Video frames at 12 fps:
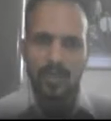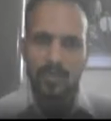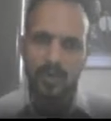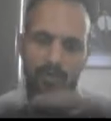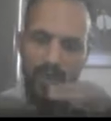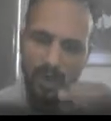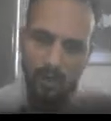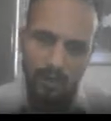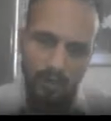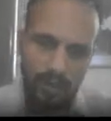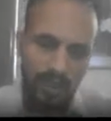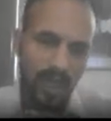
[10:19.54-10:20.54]
Now we have
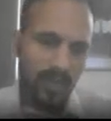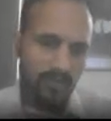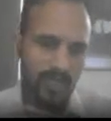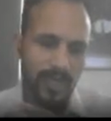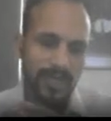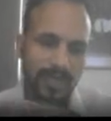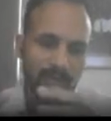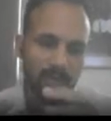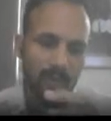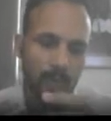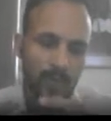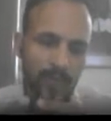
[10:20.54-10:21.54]
to derive that dq
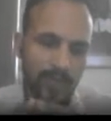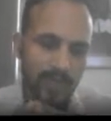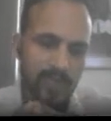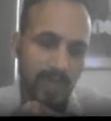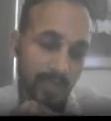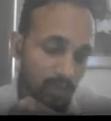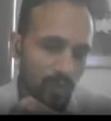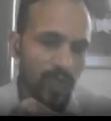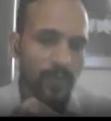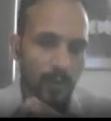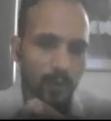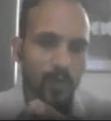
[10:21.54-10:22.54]
upon dt is
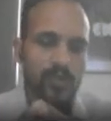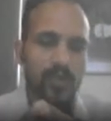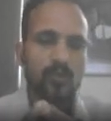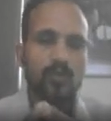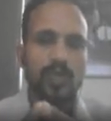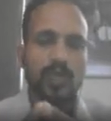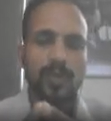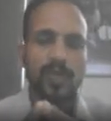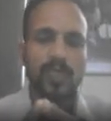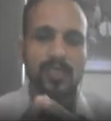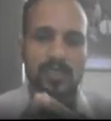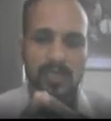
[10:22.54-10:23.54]
actually proportional to T
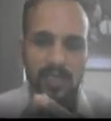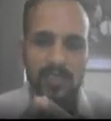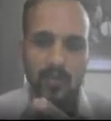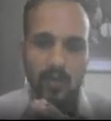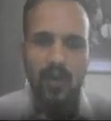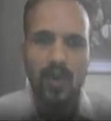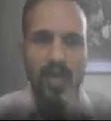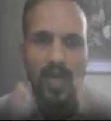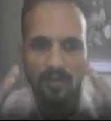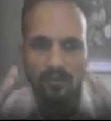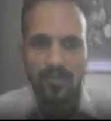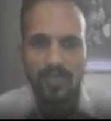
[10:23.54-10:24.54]
minus T0
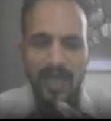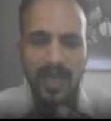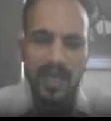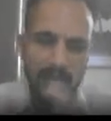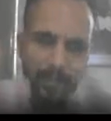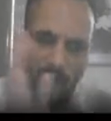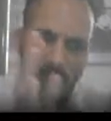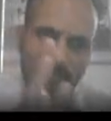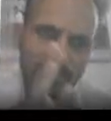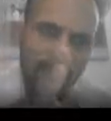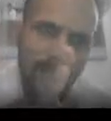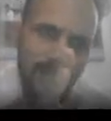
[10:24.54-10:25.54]
with the help
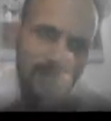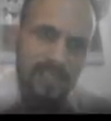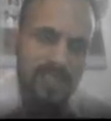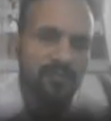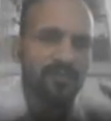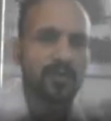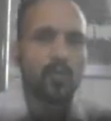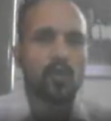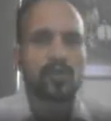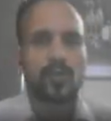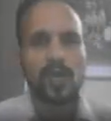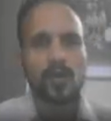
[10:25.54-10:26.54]
of Stephen
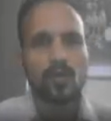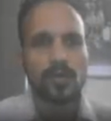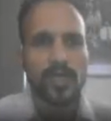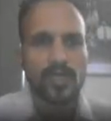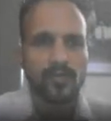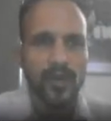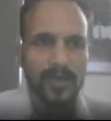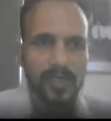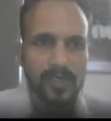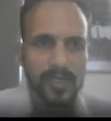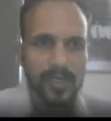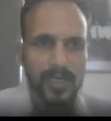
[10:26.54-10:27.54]
Boltzmann law. That's why it
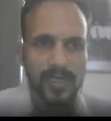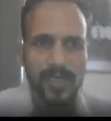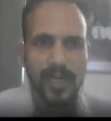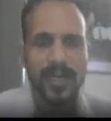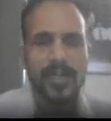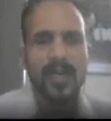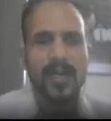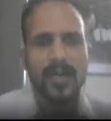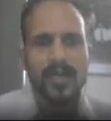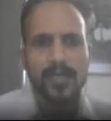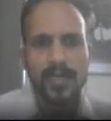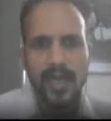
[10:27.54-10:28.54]
is written that
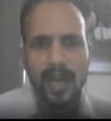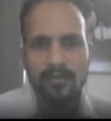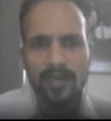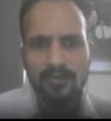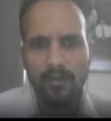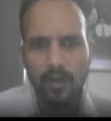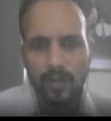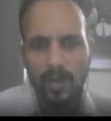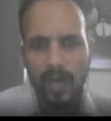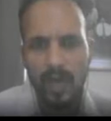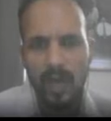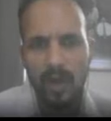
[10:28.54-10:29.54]
derive the
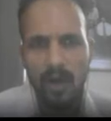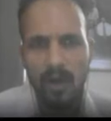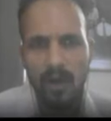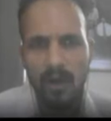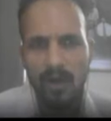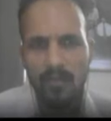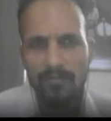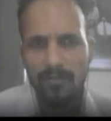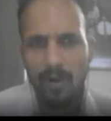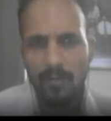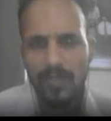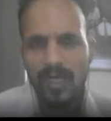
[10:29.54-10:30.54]
formula
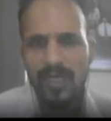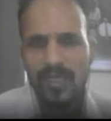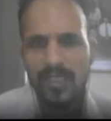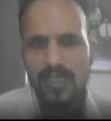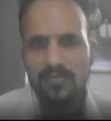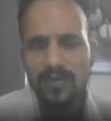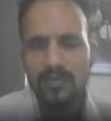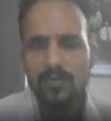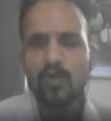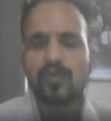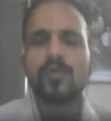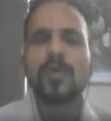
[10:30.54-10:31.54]
from the Stephen
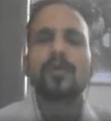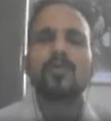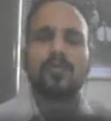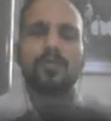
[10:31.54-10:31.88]
Boltzmann law.